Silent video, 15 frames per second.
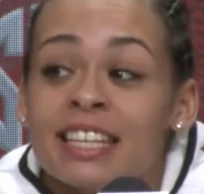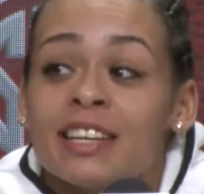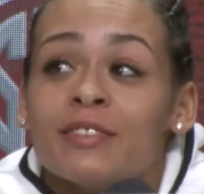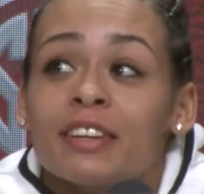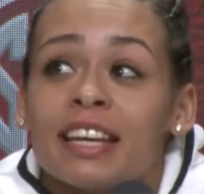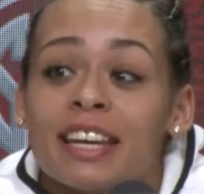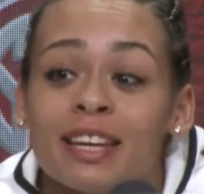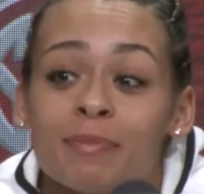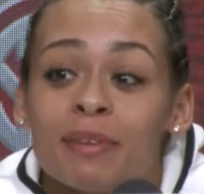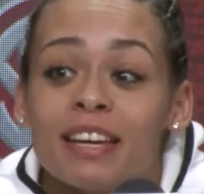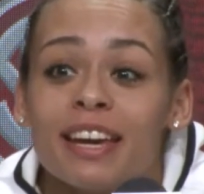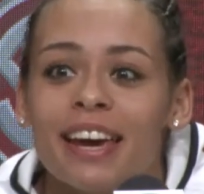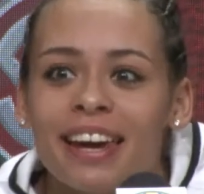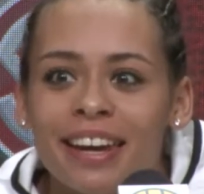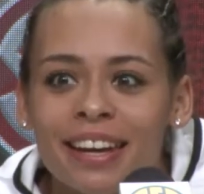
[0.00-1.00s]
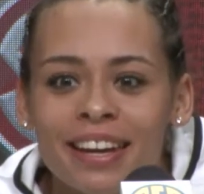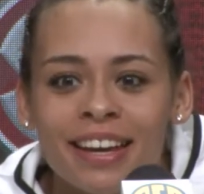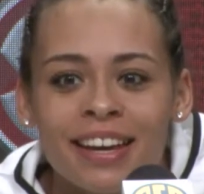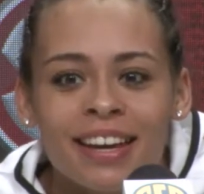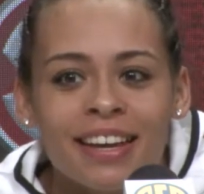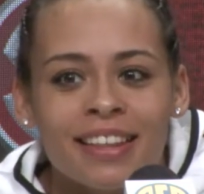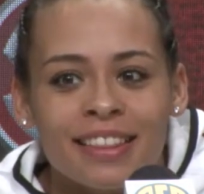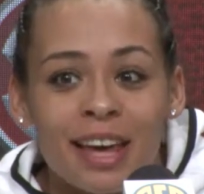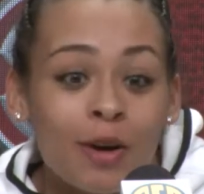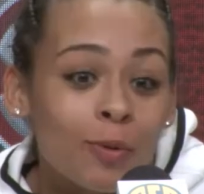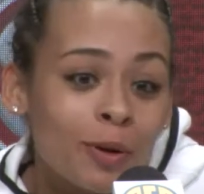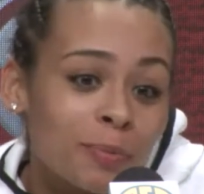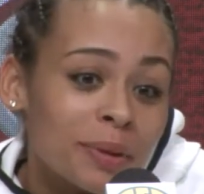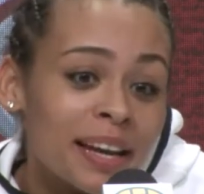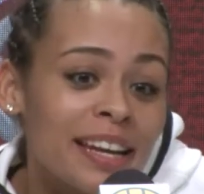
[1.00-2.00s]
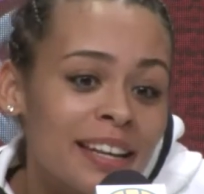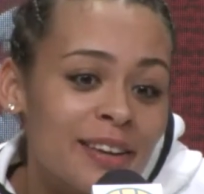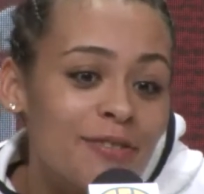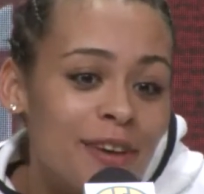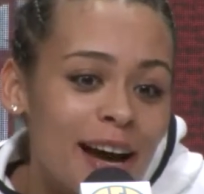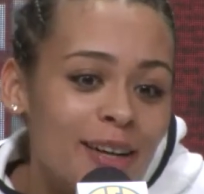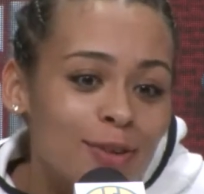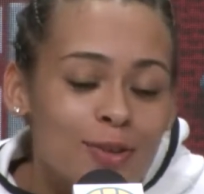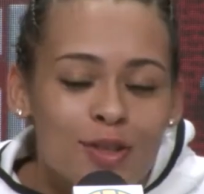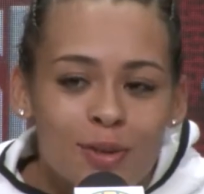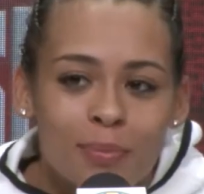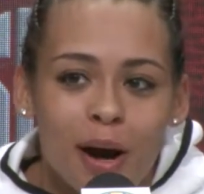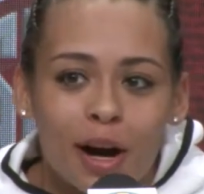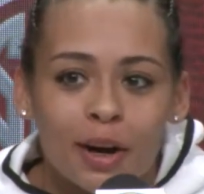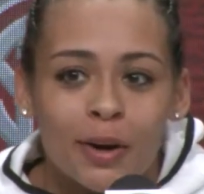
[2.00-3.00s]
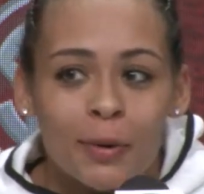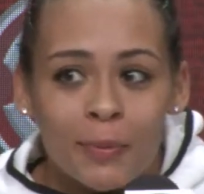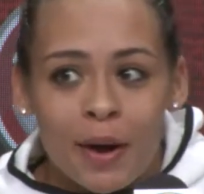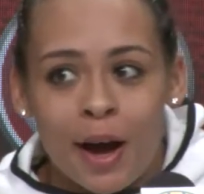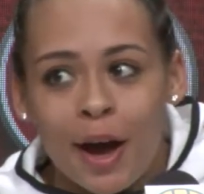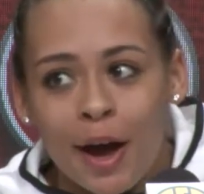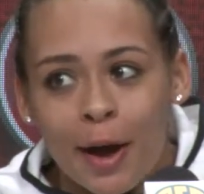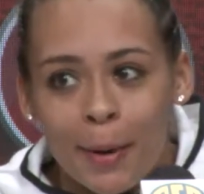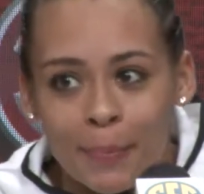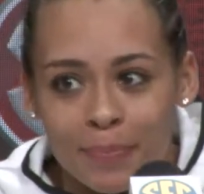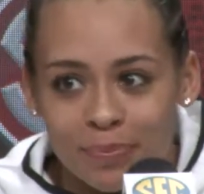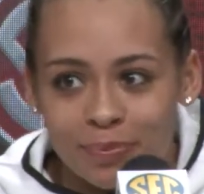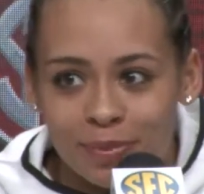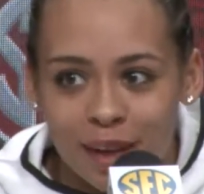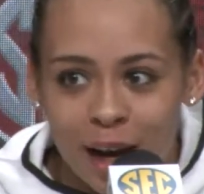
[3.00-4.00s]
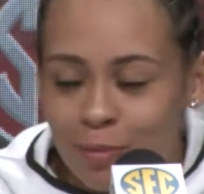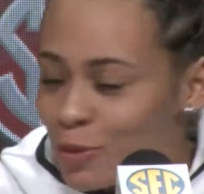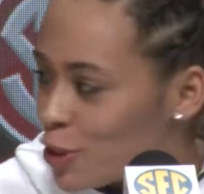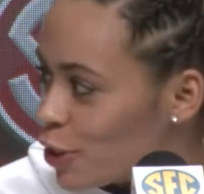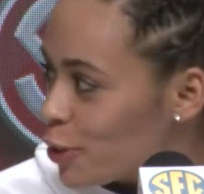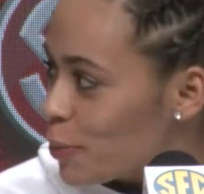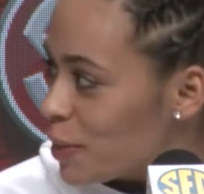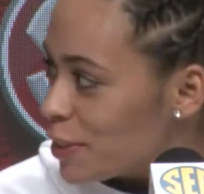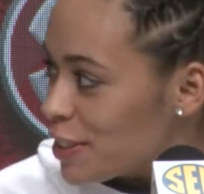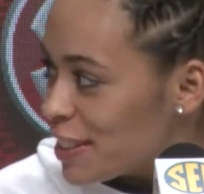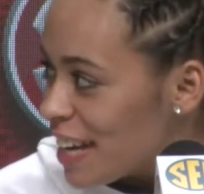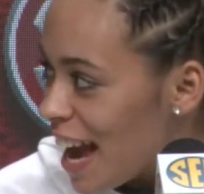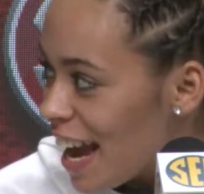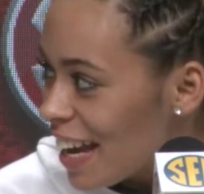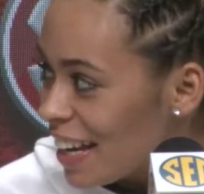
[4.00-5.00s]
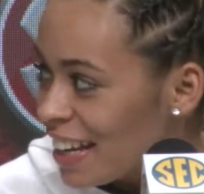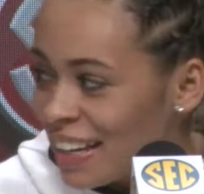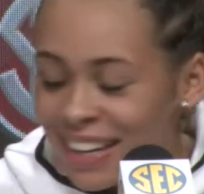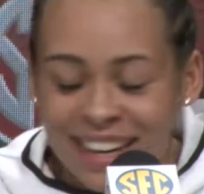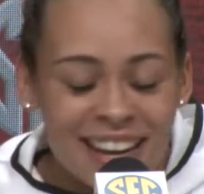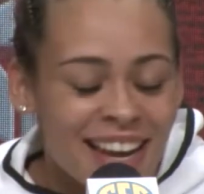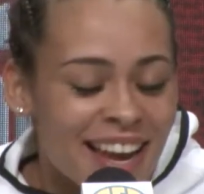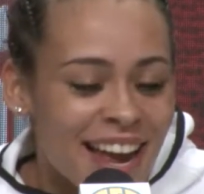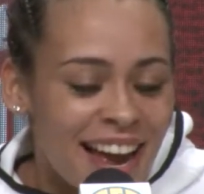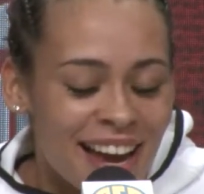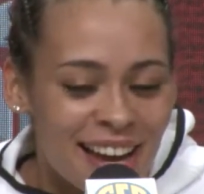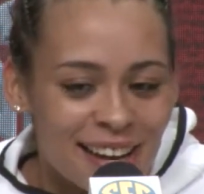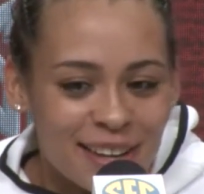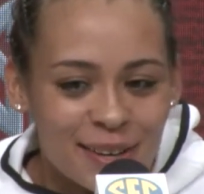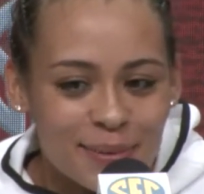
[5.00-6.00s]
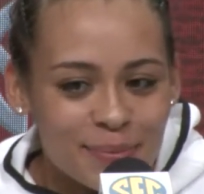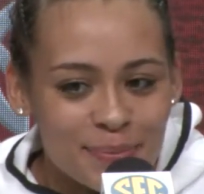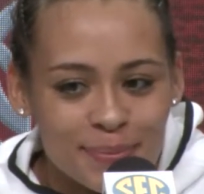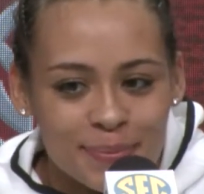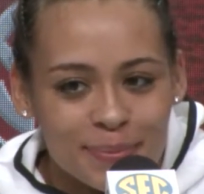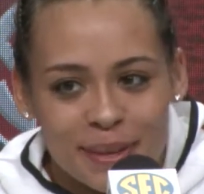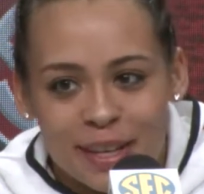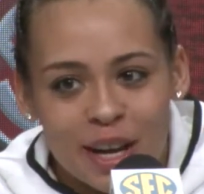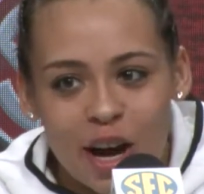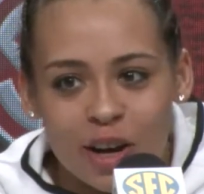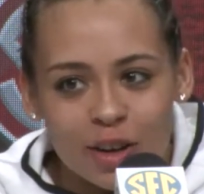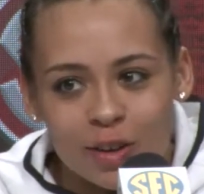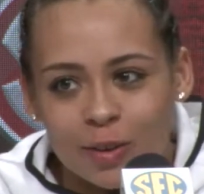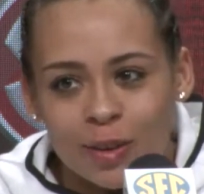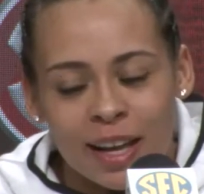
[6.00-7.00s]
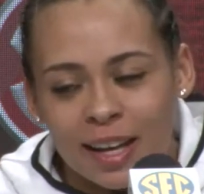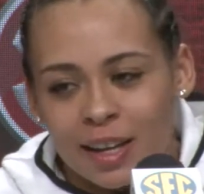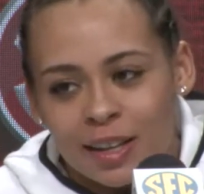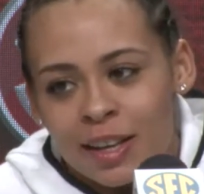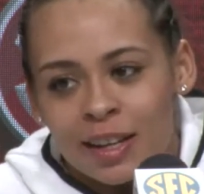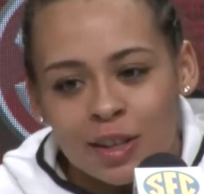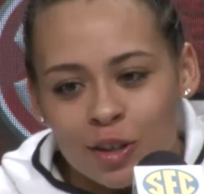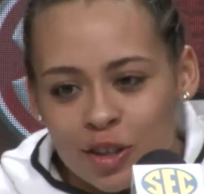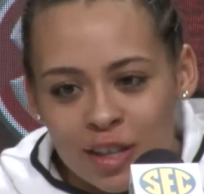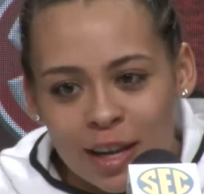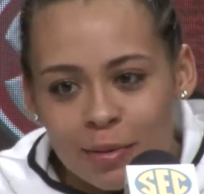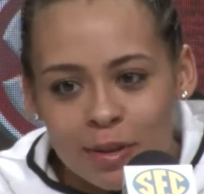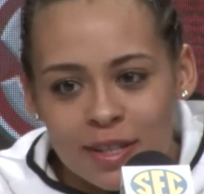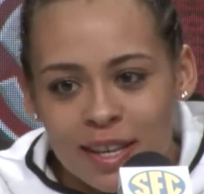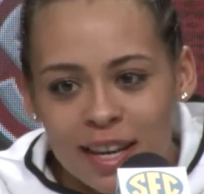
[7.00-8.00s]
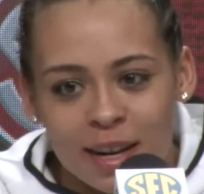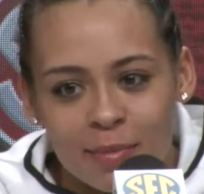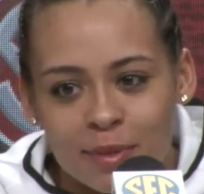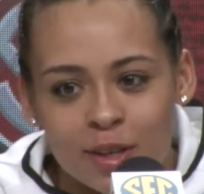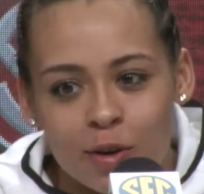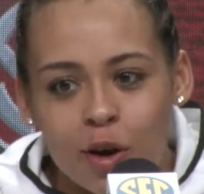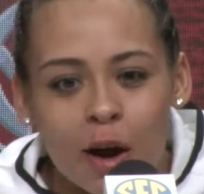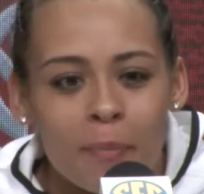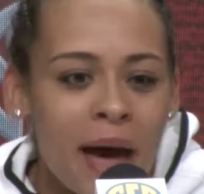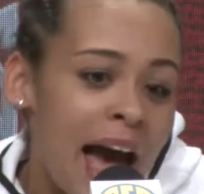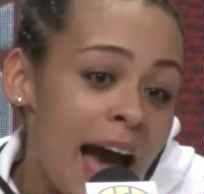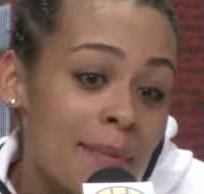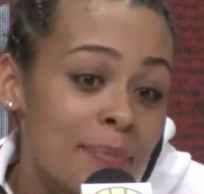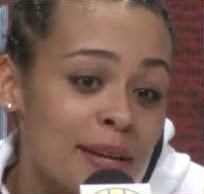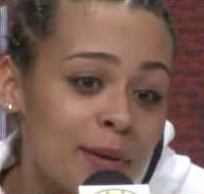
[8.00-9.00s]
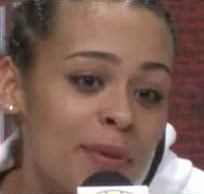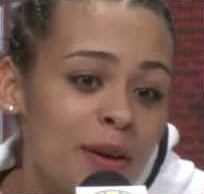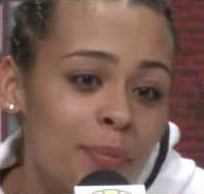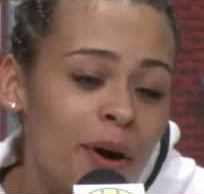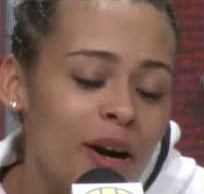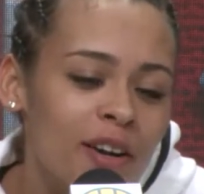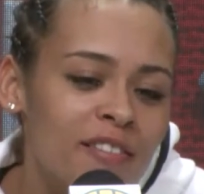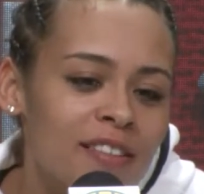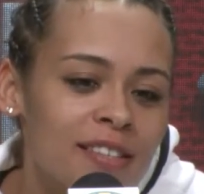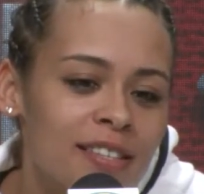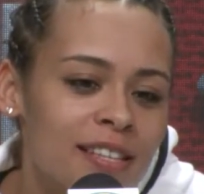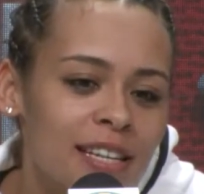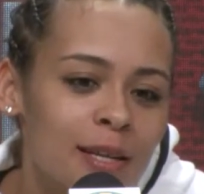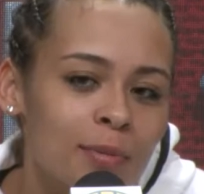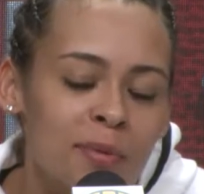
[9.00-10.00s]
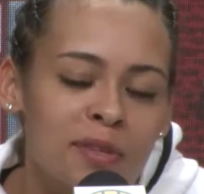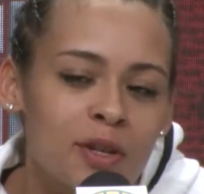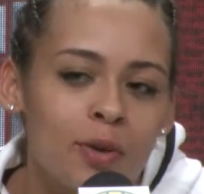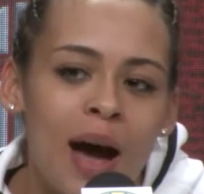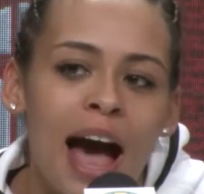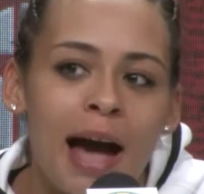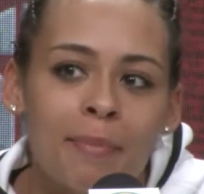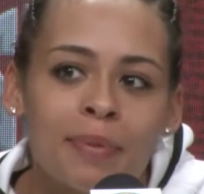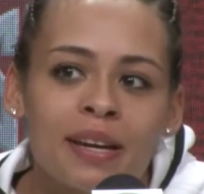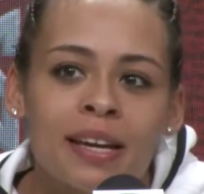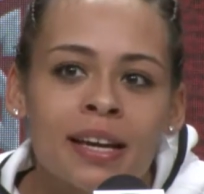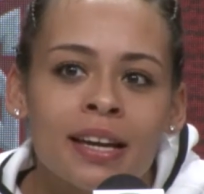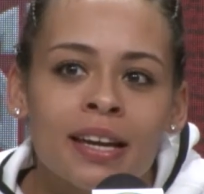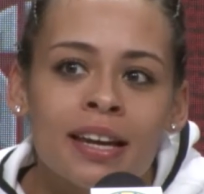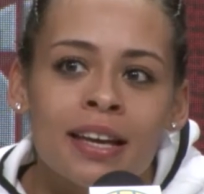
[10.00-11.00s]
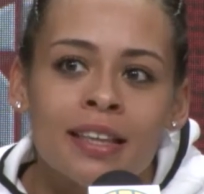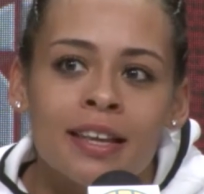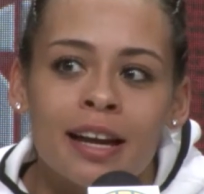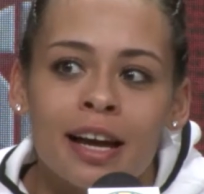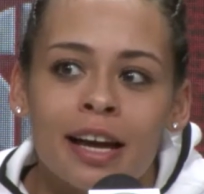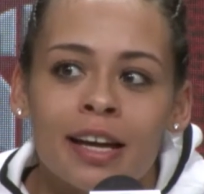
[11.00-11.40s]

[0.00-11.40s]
even hit me yet that we're playing in the finals tomorrow. I'm sure it will tonight. But like Coach Neighbor said, I'm so happy to be a part of this team. I'm so happy that